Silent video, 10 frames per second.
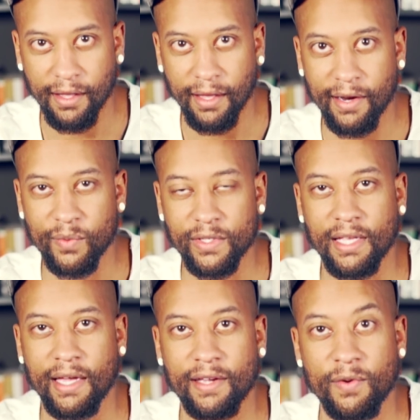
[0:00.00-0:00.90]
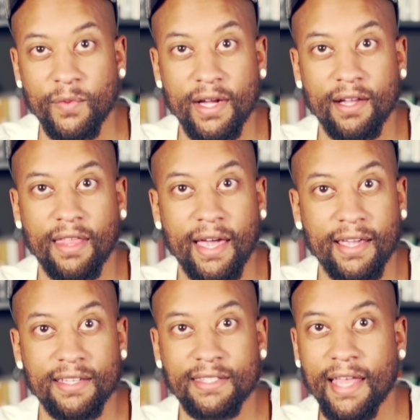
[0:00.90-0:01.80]
And I was like, well, I
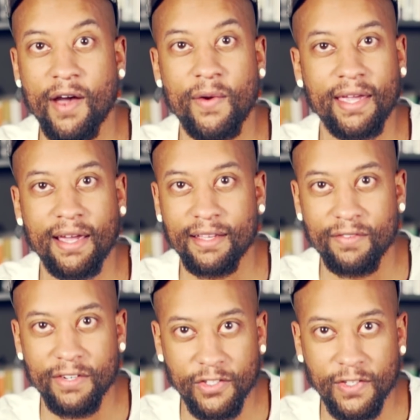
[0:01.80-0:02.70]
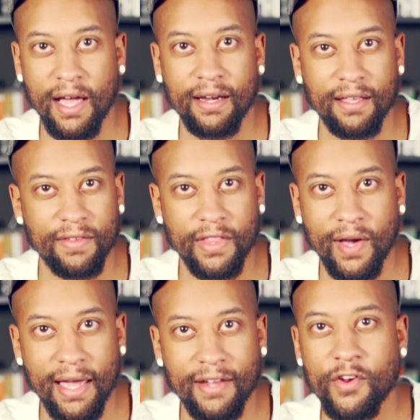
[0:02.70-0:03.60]
guess now I gotta give it a shot, even though
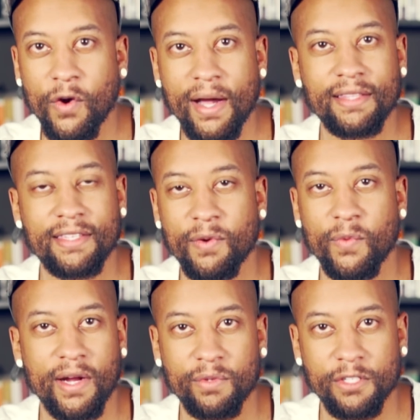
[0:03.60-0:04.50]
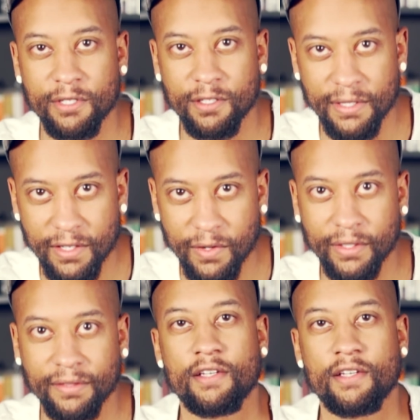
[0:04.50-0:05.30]
I had no idea what I was supposed to be doing.